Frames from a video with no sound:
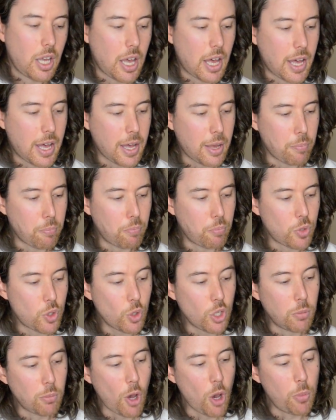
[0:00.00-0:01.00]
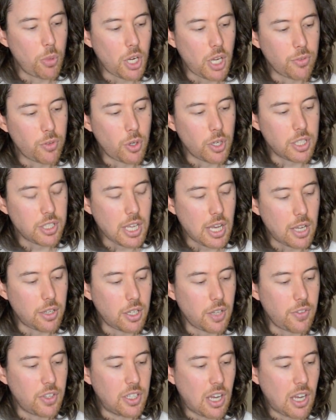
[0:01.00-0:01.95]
So at the moment I've got it down at the